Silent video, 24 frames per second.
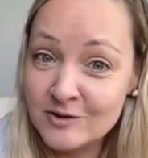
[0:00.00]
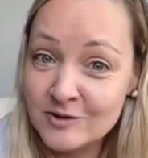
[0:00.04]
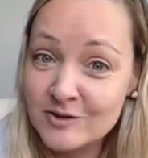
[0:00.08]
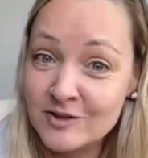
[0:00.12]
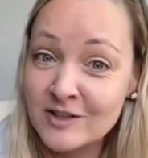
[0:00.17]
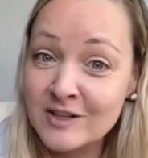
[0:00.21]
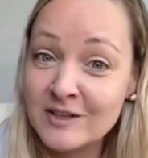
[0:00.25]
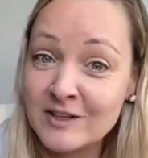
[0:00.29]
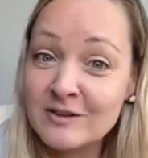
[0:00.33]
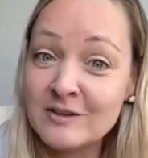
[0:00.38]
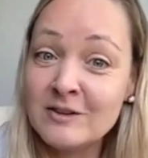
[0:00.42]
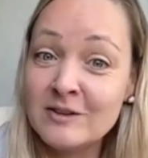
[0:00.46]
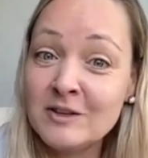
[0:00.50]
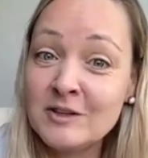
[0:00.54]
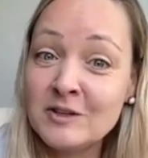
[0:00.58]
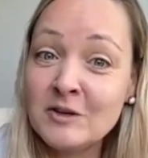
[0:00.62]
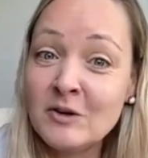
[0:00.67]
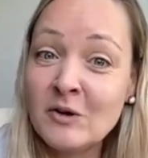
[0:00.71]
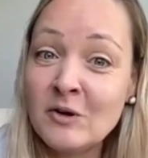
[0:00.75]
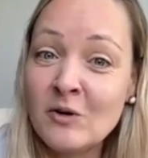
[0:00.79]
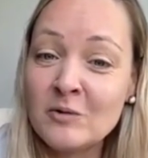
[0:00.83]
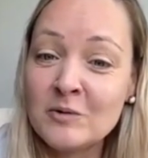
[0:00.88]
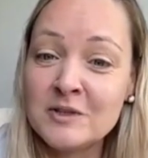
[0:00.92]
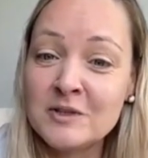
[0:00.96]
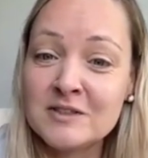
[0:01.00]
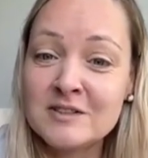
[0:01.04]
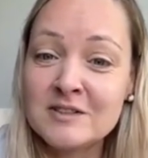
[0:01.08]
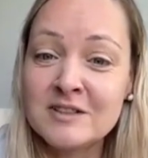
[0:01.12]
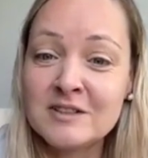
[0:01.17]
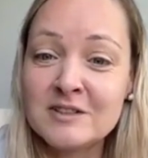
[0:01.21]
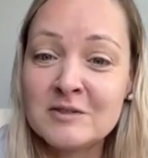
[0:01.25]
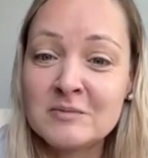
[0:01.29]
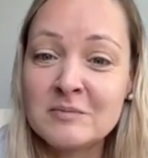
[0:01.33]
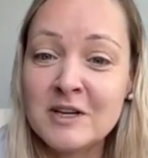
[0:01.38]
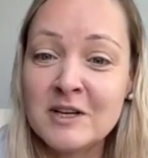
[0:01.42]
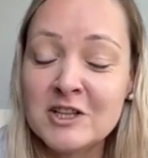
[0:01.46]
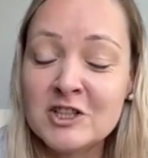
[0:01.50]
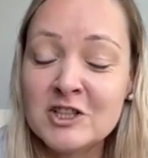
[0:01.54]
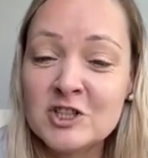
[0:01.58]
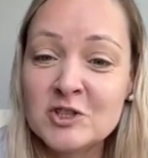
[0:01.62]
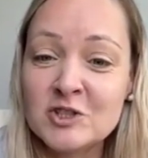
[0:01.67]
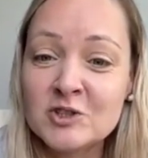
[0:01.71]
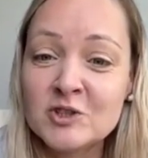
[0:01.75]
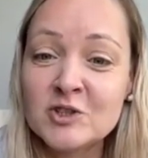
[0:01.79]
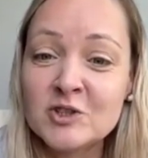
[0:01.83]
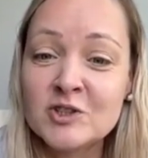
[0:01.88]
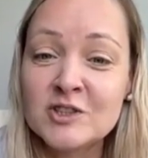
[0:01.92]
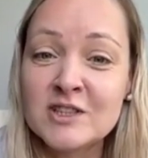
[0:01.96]
So you always need to make
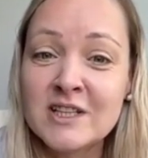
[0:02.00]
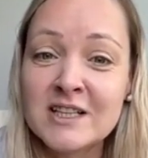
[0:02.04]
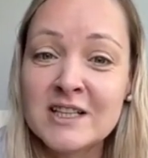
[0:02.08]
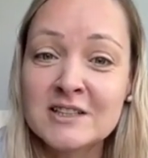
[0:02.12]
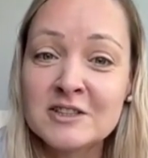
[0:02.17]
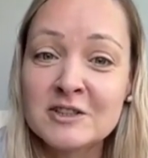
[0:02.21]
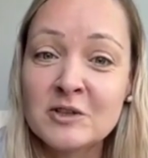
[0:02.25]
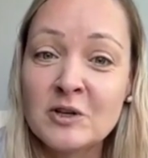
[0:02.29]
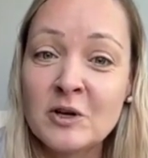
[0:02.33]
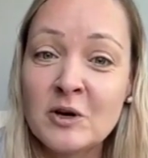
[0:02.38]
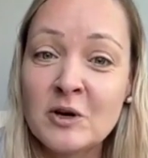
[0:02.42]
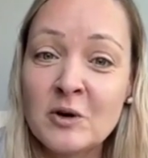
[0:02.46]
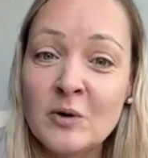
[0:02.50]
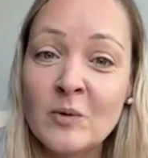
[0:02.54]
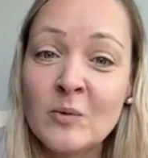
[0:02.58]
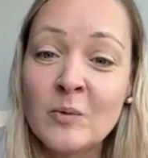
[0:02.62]
sure that you know